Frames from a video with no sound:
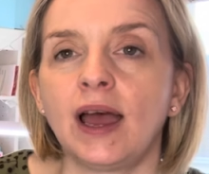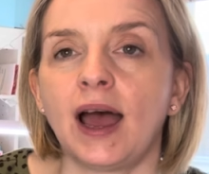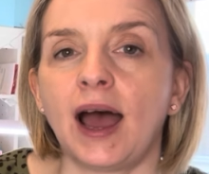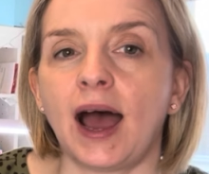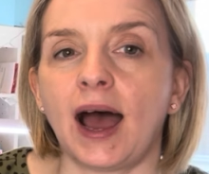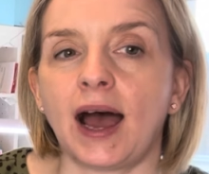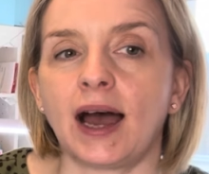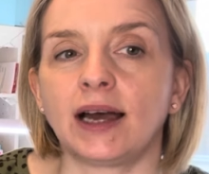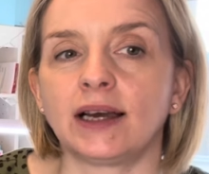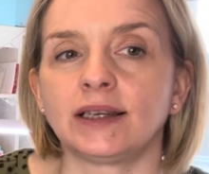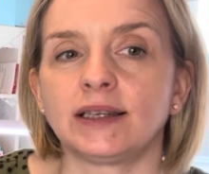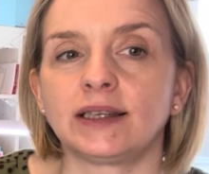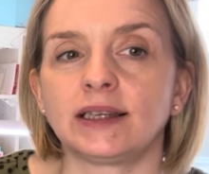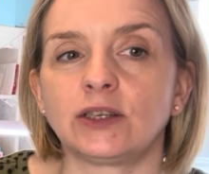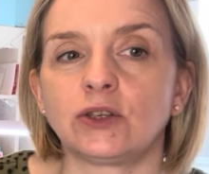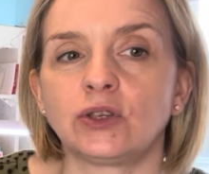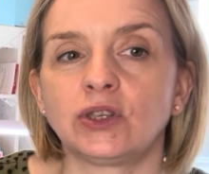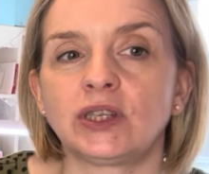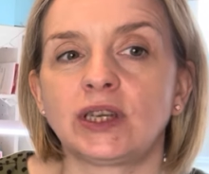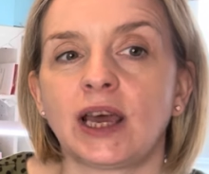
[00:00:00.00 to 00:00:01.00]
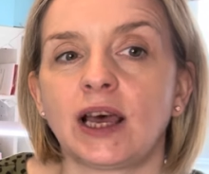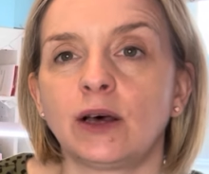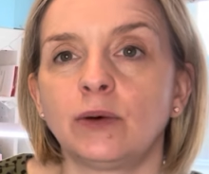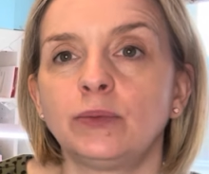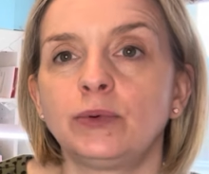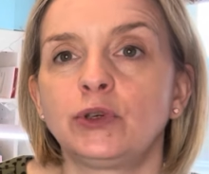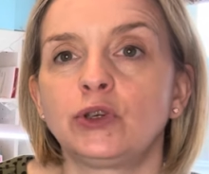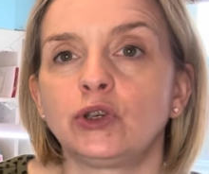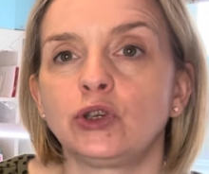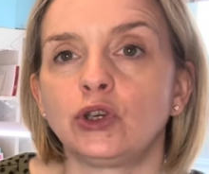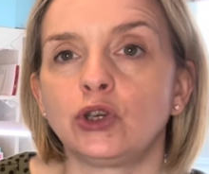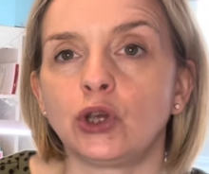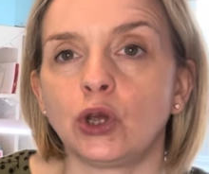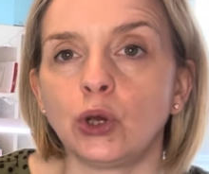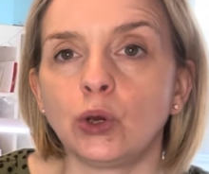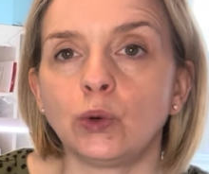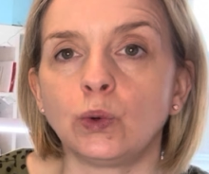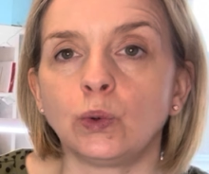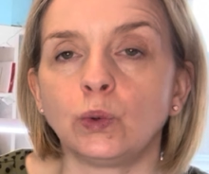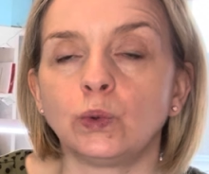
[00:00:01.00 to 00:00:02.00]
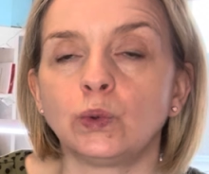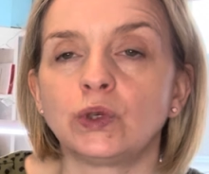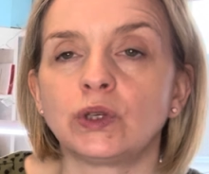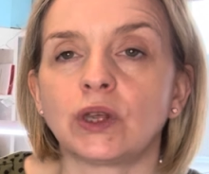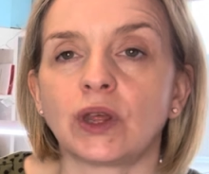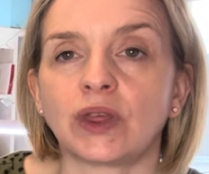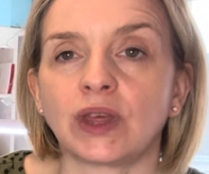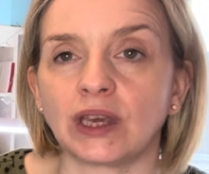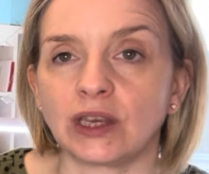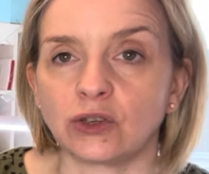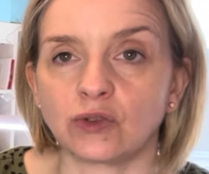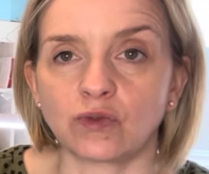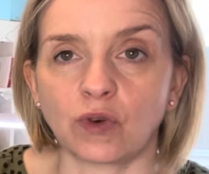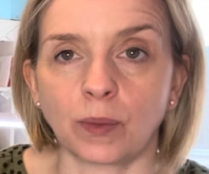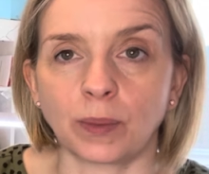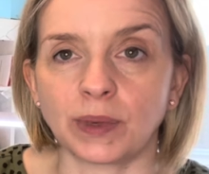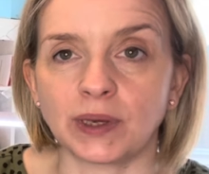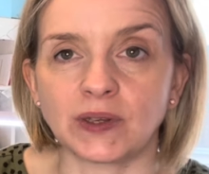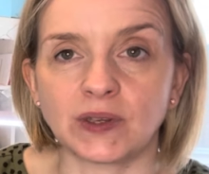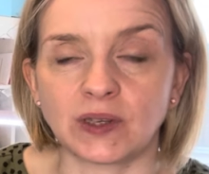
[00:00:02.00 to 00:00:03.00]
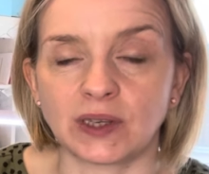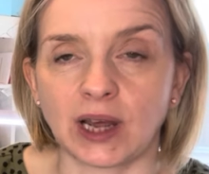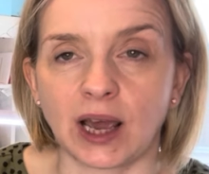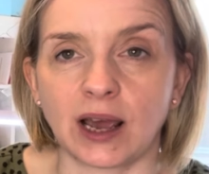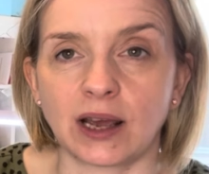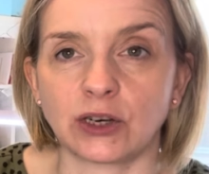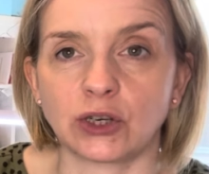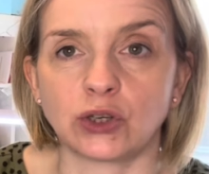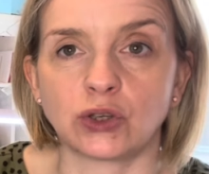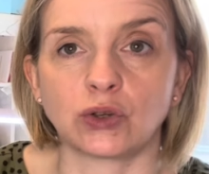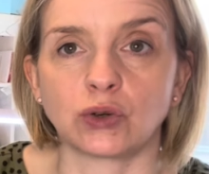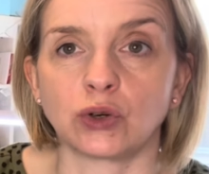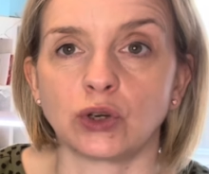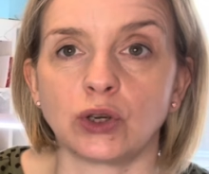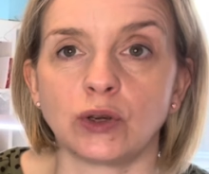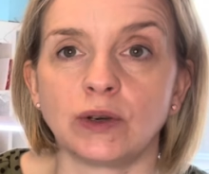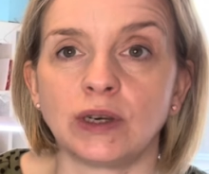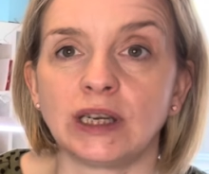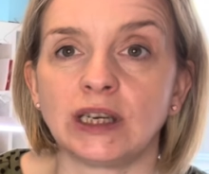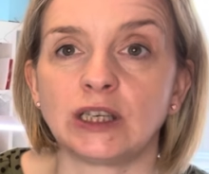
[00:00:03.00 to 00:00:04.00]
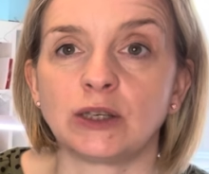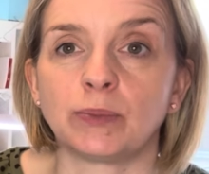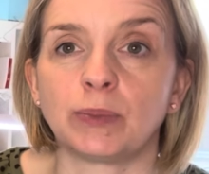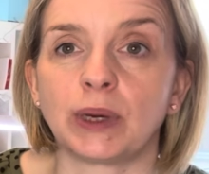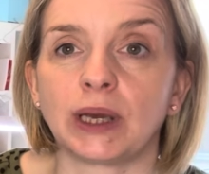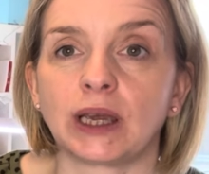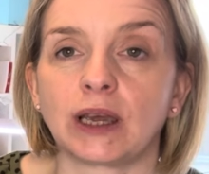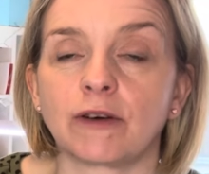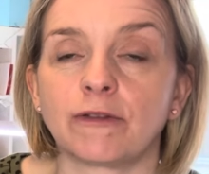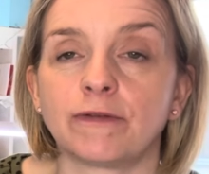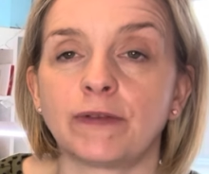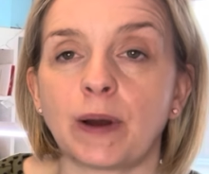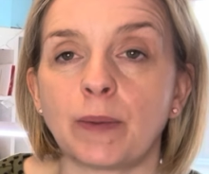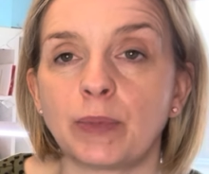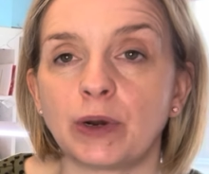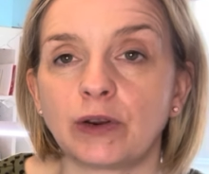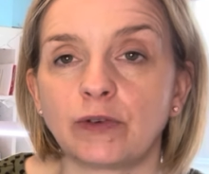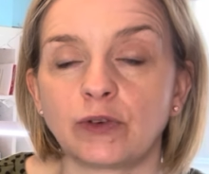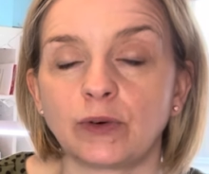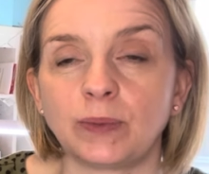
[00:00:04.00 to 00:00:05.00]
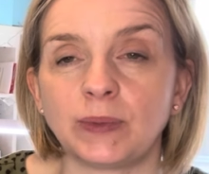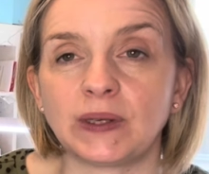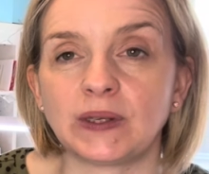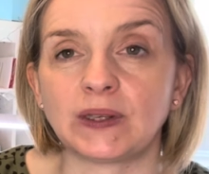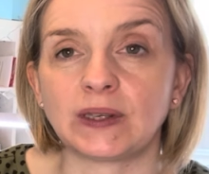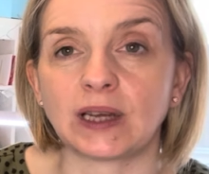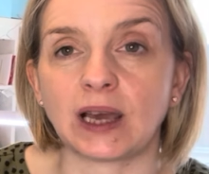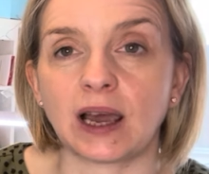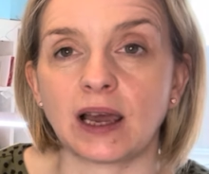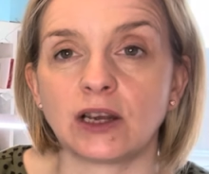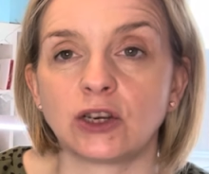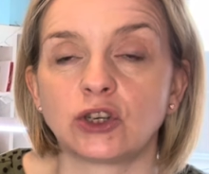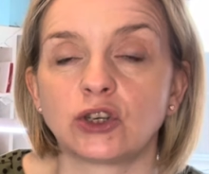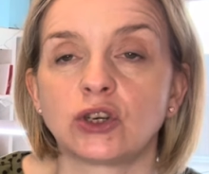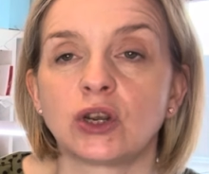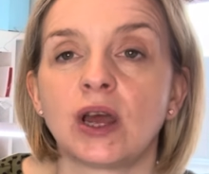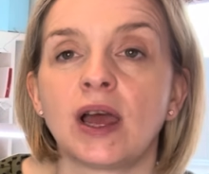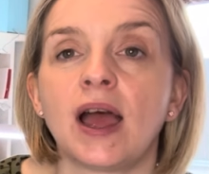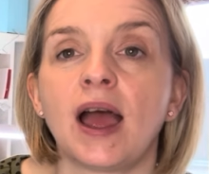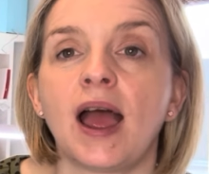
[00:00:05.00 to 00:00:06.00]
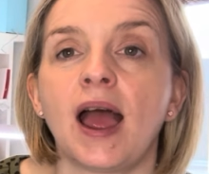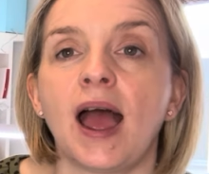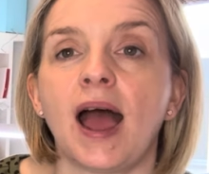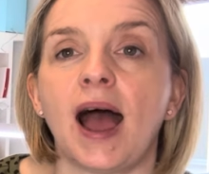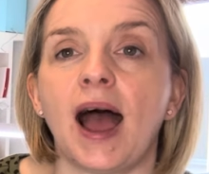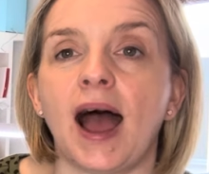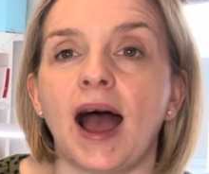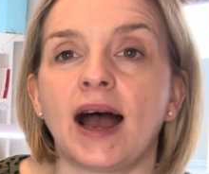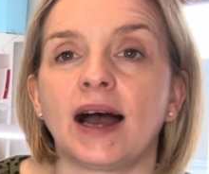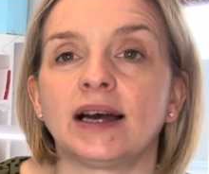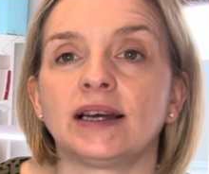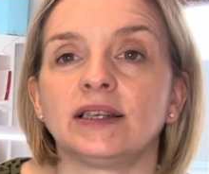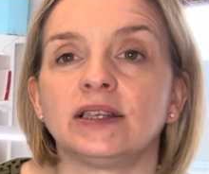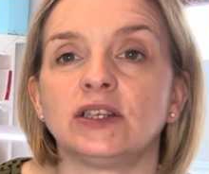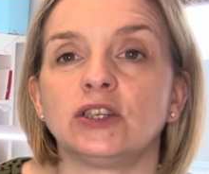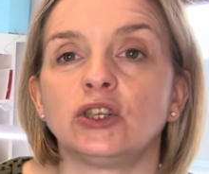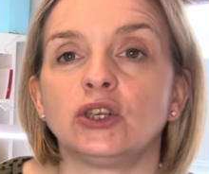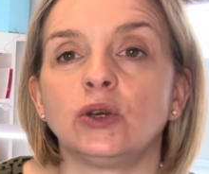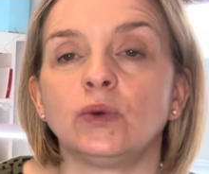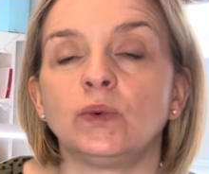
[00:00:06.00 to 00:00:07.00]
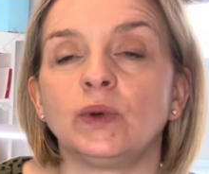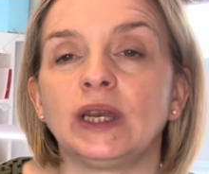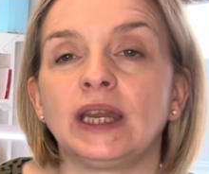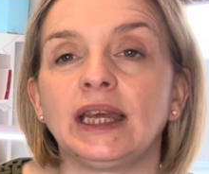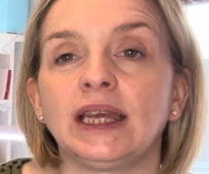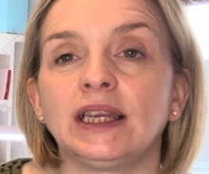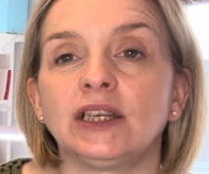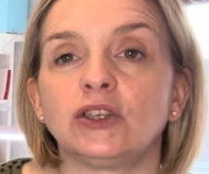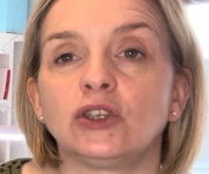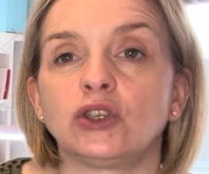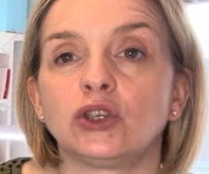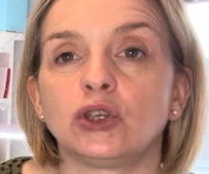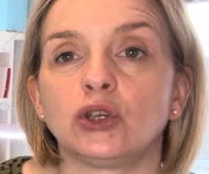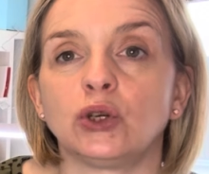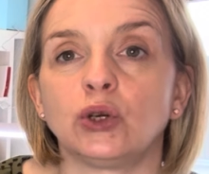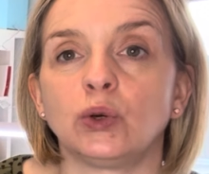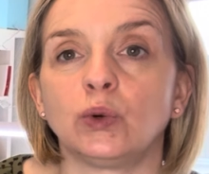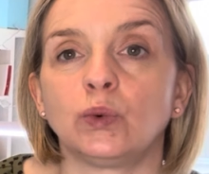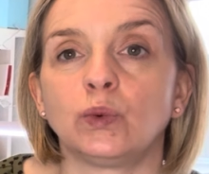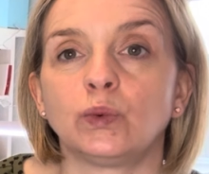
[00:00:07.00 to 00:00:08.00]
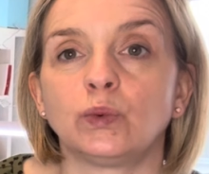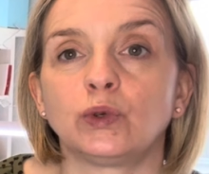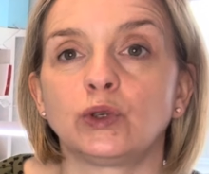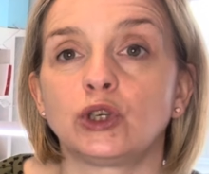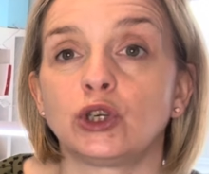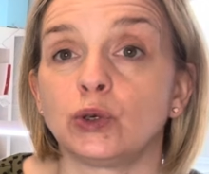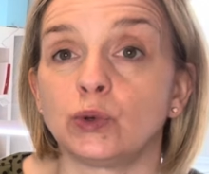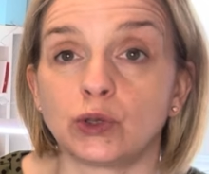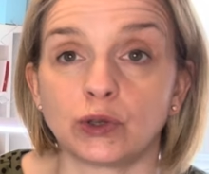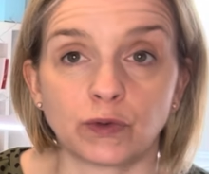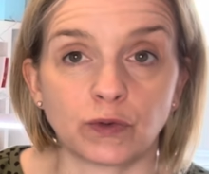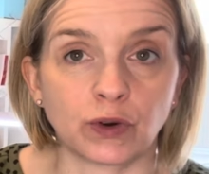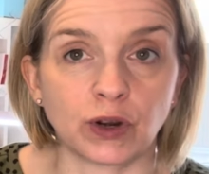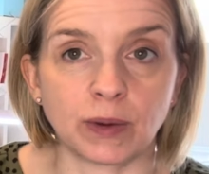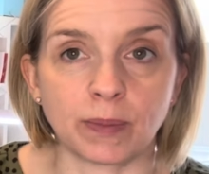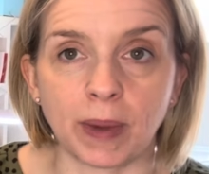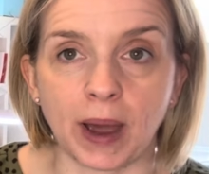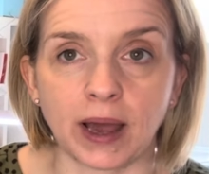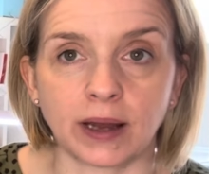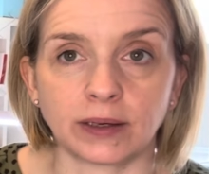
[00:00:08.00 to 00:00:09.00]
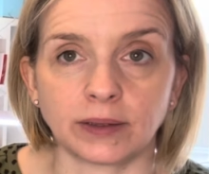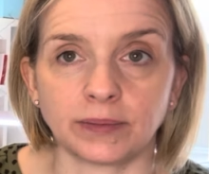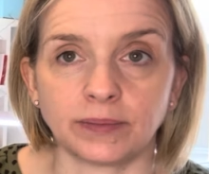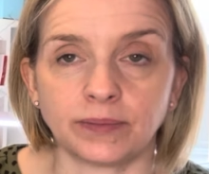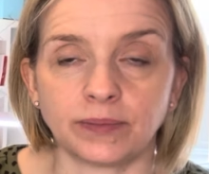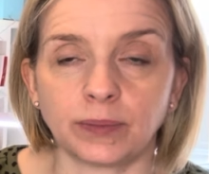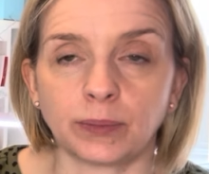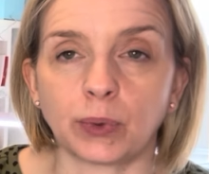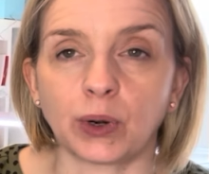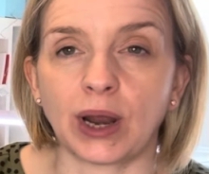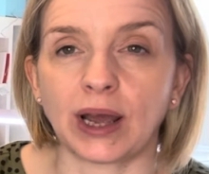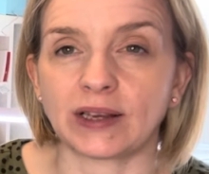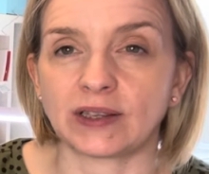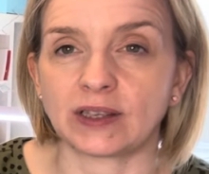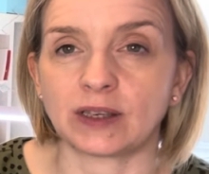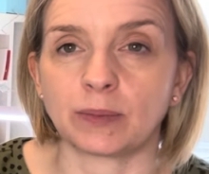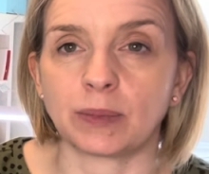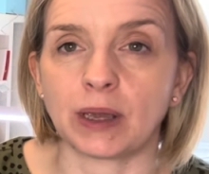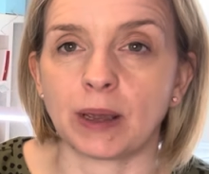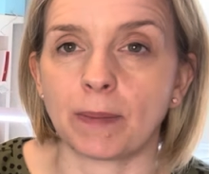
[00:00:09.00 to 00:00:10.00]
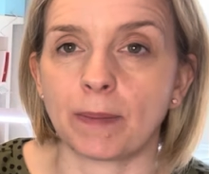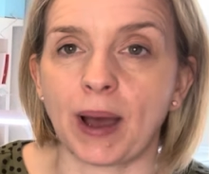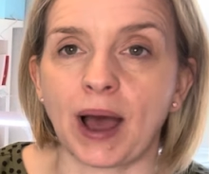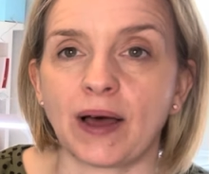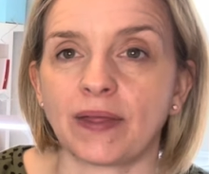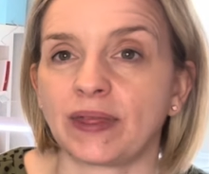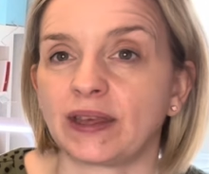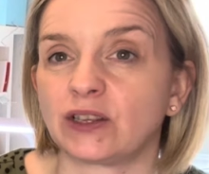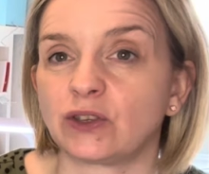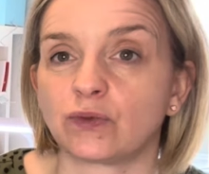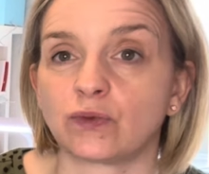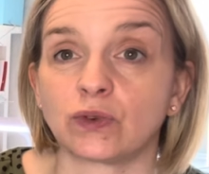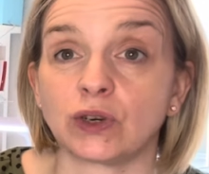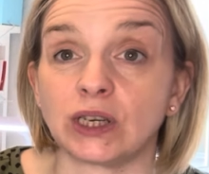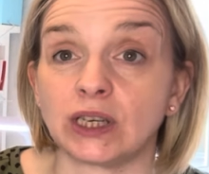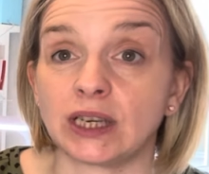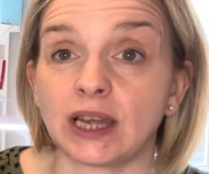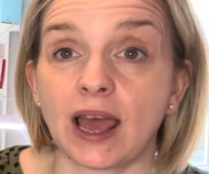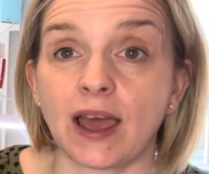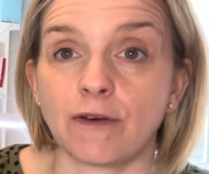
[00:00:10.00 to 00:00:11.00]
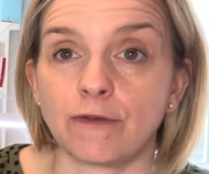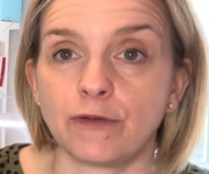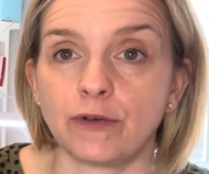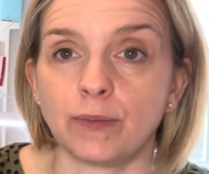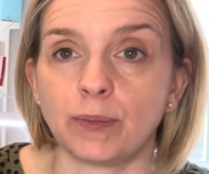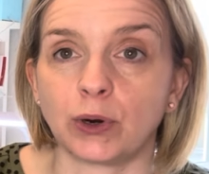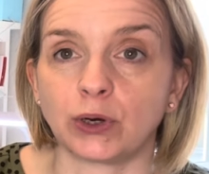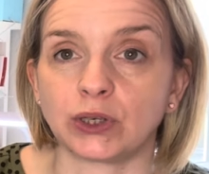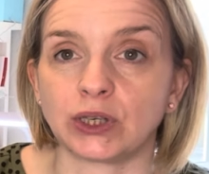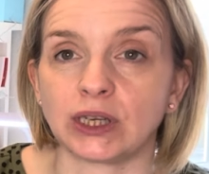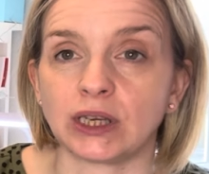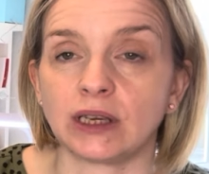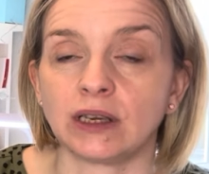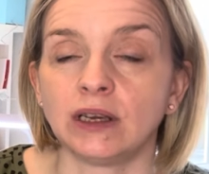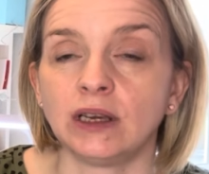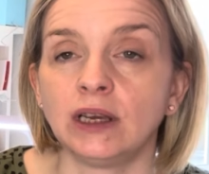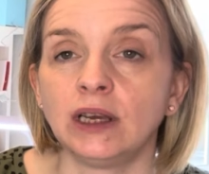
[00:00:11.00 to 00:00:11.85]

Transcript: and it just helps you use things from your stash. So you need to pick a fabric from your stash and you need to choose a free pattern, but it has to be a pattern that's free to everybody.